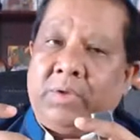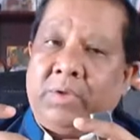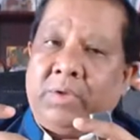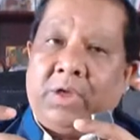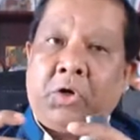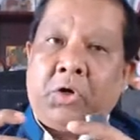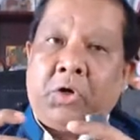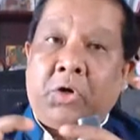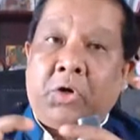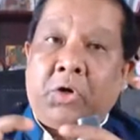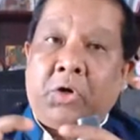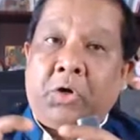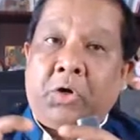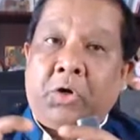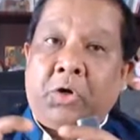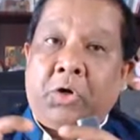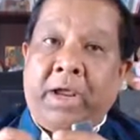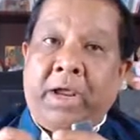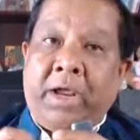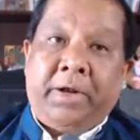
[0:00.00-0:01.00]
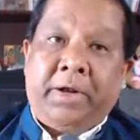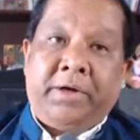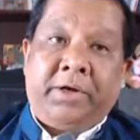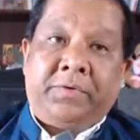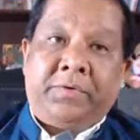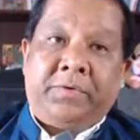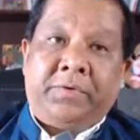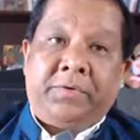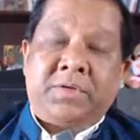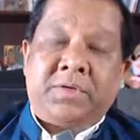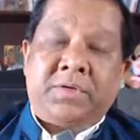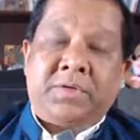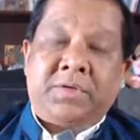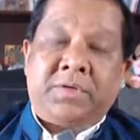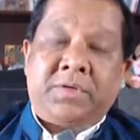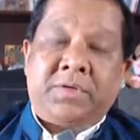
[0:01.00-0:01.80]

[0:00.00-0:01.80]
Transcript: with the cauda equina nerves,